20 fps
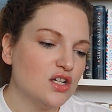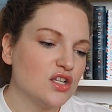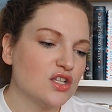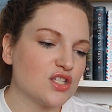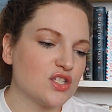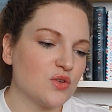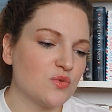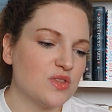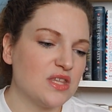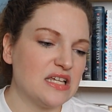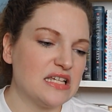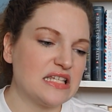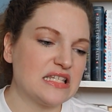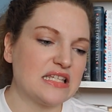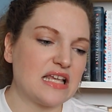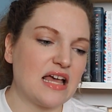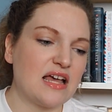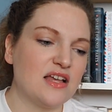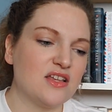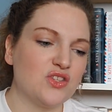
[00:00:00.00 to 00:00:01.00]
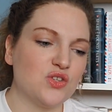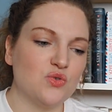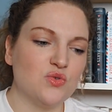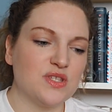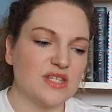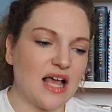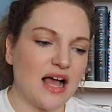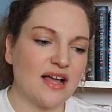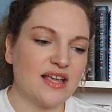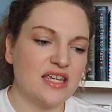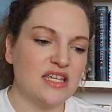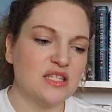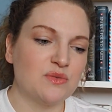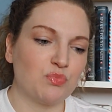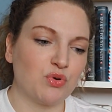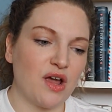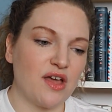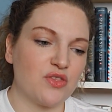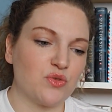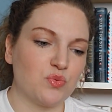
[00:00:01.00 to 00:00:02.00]
So this says, Usagi's
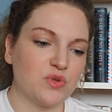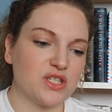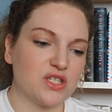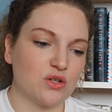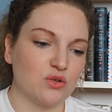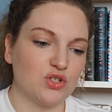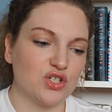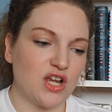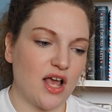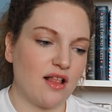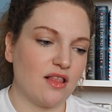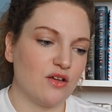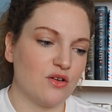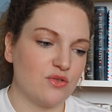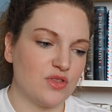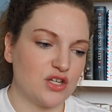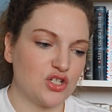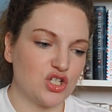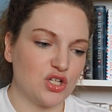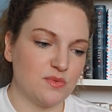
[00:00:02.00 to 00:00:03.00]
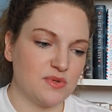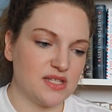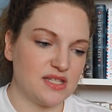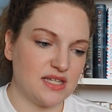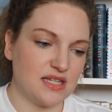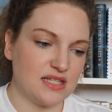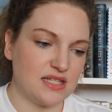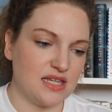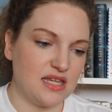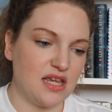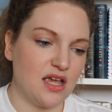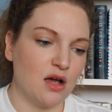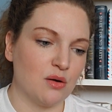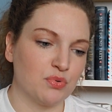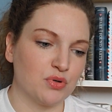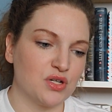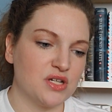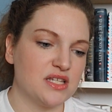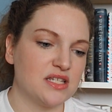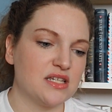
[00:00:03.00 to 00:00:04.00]
breath was so shallow that she was dizzy. A
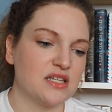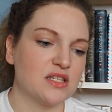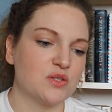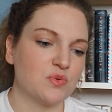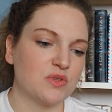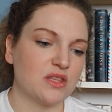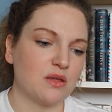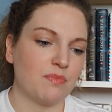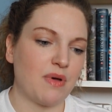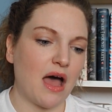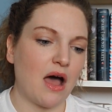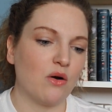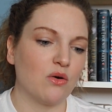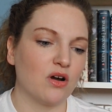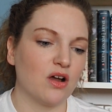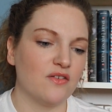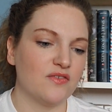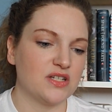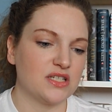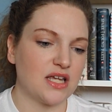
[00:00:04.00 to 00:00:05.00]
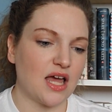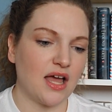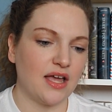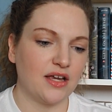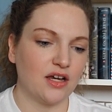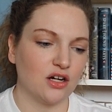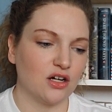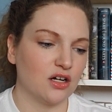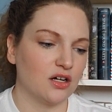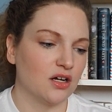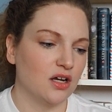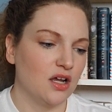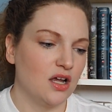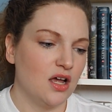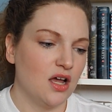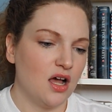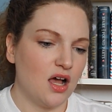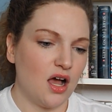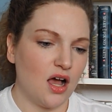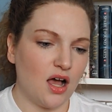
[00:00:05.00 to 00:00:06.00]
priestess with the power of a tiger,
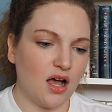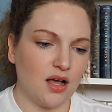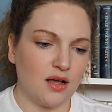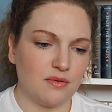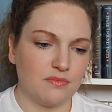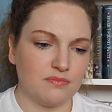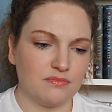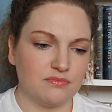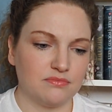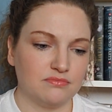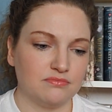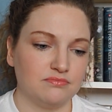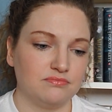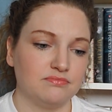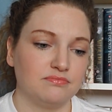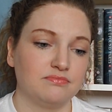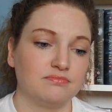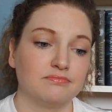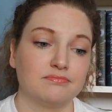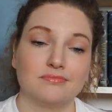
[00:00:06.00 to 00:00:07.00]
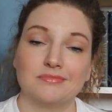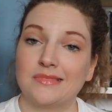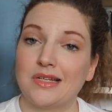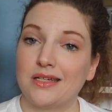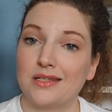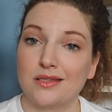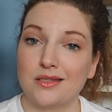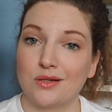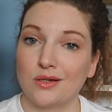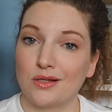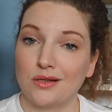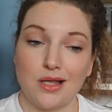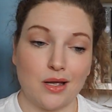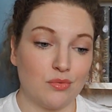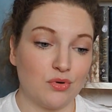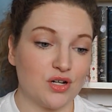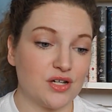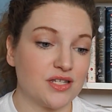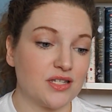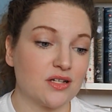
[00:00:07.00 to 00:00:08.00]
the
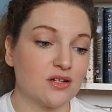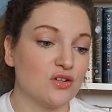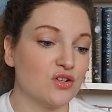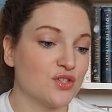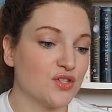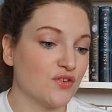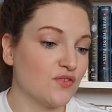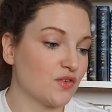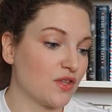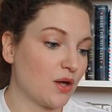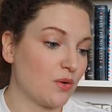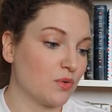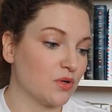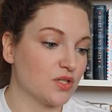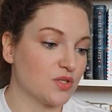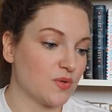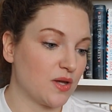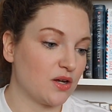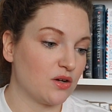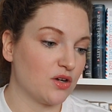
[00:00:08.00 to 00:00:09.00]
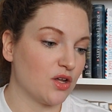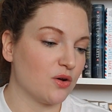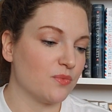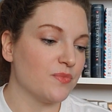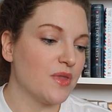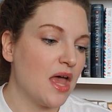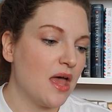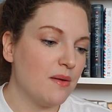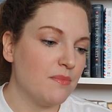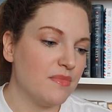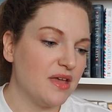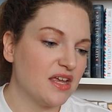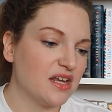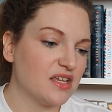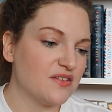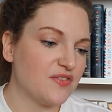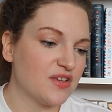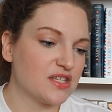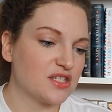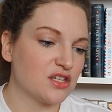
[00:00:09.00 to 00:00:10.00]
library sticker is over that word, so I don't know,
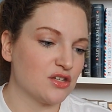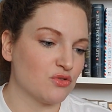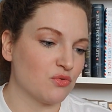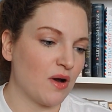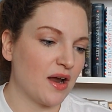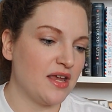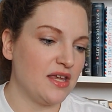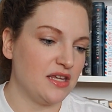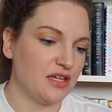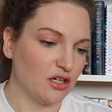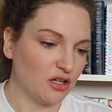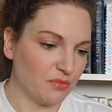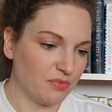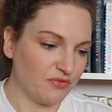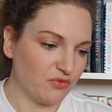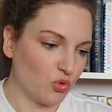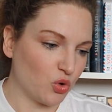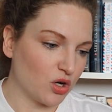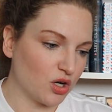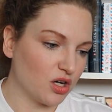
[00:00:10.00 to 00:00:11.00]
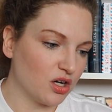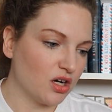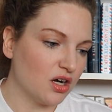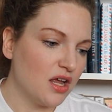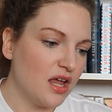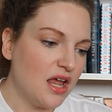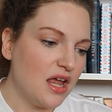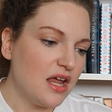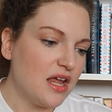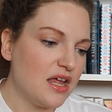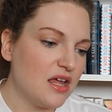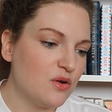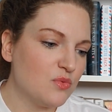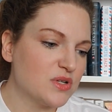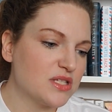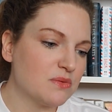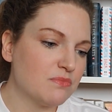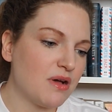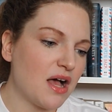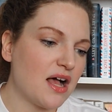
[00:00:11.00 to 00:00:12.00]
manifested right here before her. It
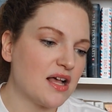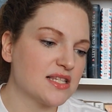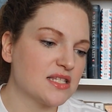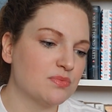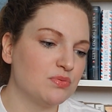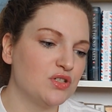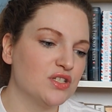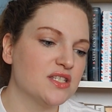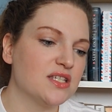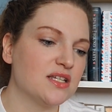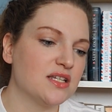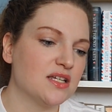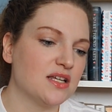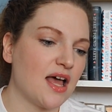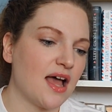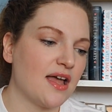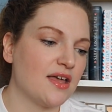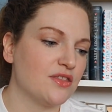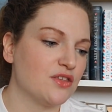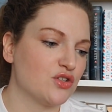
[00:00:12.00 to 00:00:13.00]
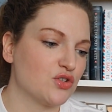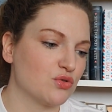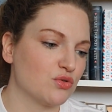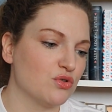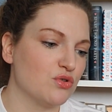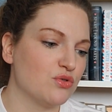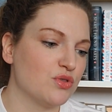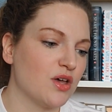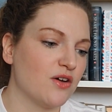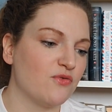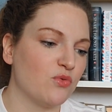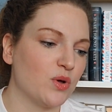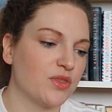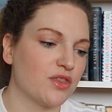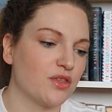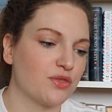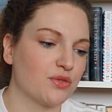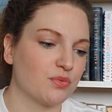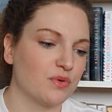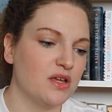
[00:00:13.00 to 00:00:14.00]
was impossible to deny the truth of what
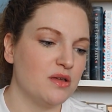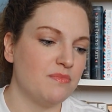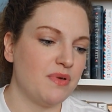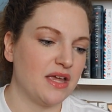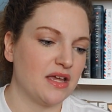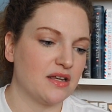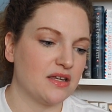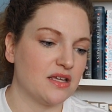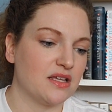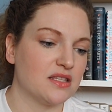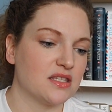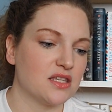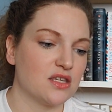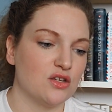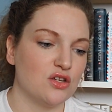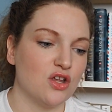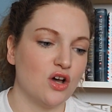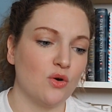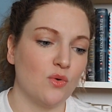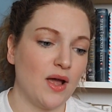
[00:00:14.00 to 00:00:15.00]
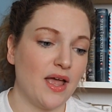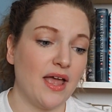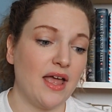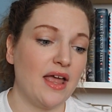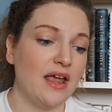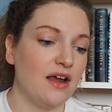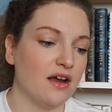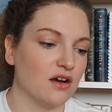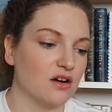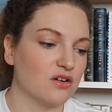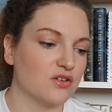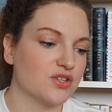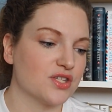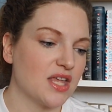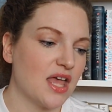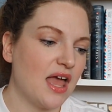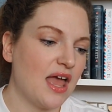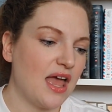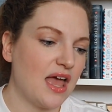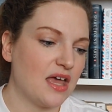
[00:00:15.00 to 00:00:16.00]
the three bandits, no, heirs,
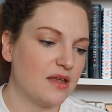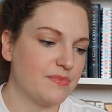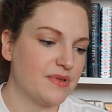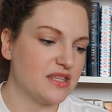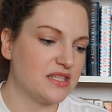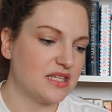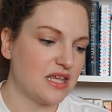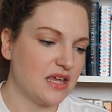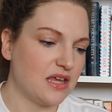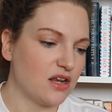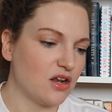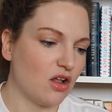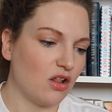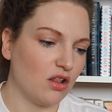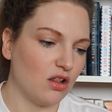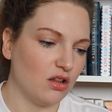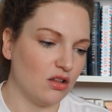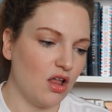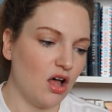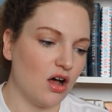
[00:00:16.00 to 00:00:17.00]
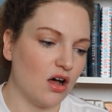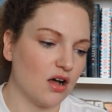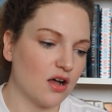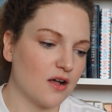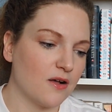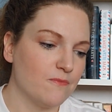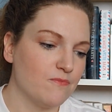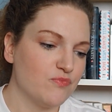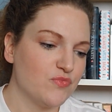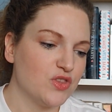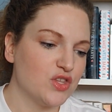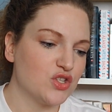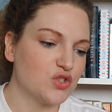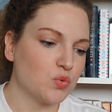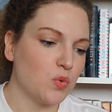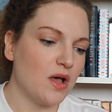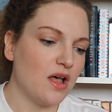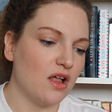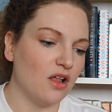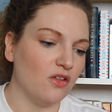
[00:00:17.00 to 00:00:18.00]
had been saying all along. The
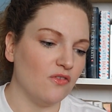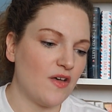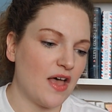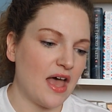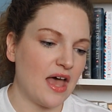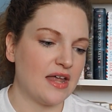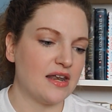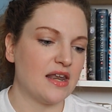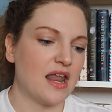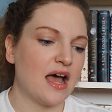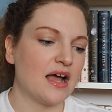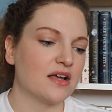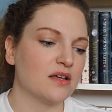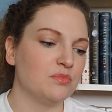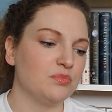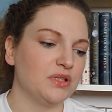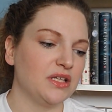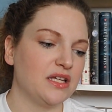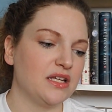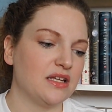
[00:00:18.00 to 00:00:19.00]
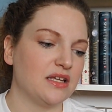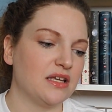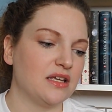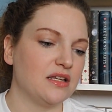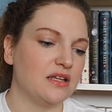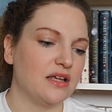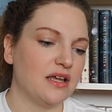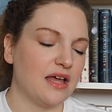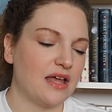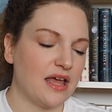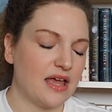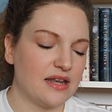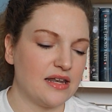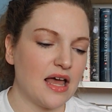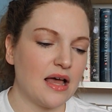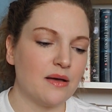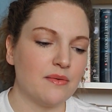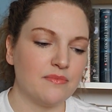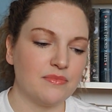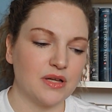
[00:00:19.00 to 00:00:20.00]
12 had not
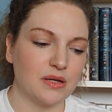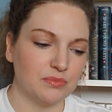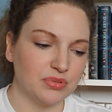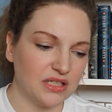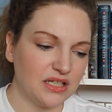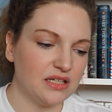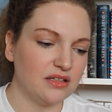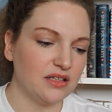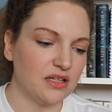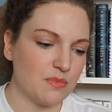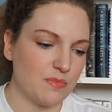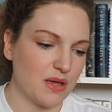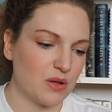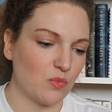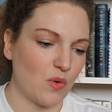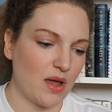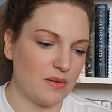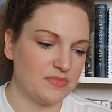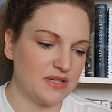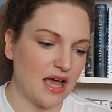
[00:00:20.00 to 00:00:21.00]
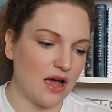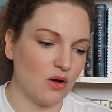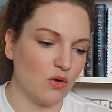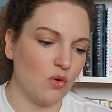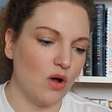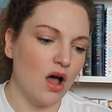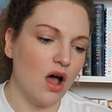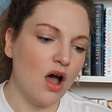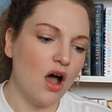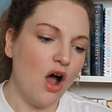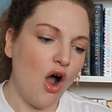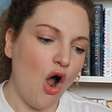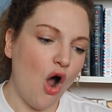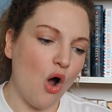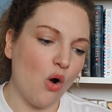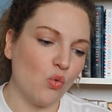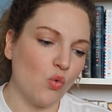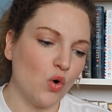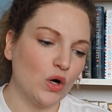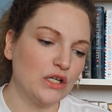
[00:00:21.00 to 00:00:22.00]
completely been wiped out.
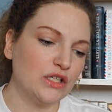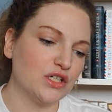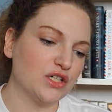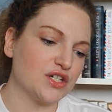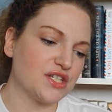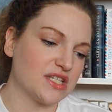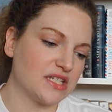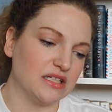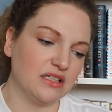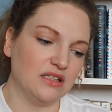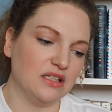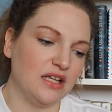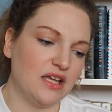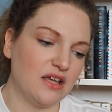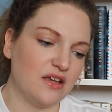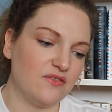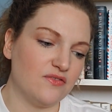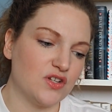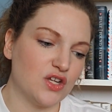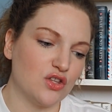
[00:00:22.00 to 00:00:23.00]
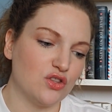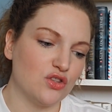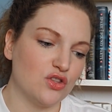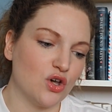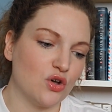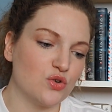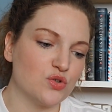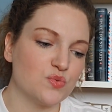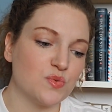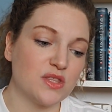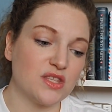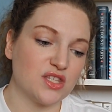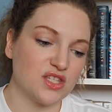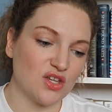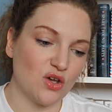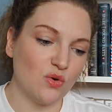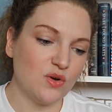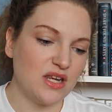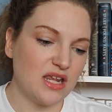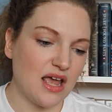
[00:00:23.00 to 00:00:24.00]
A warrior still lived. Those with
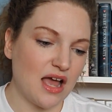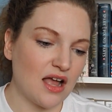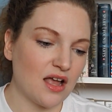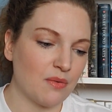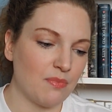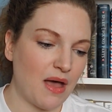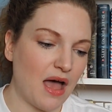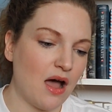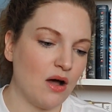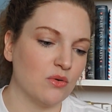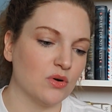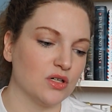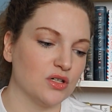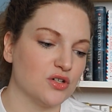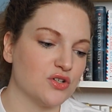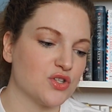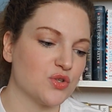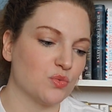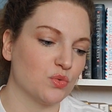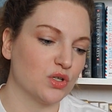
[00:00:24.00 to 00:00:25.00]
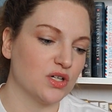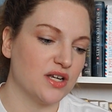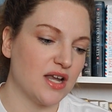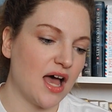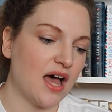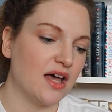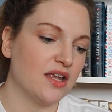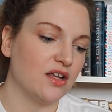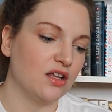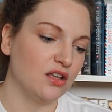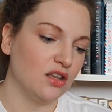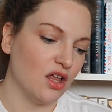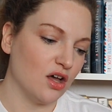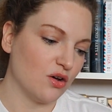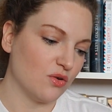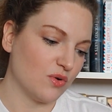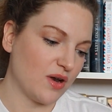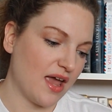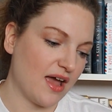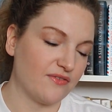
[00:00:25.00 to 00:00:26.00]
zodiac powers were not
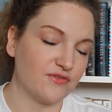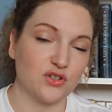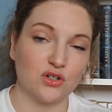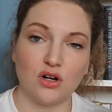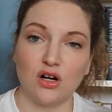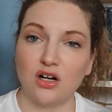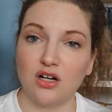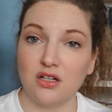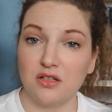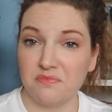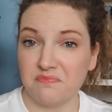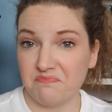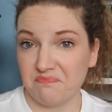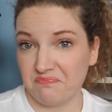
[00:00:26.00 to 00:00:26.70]
alone after all.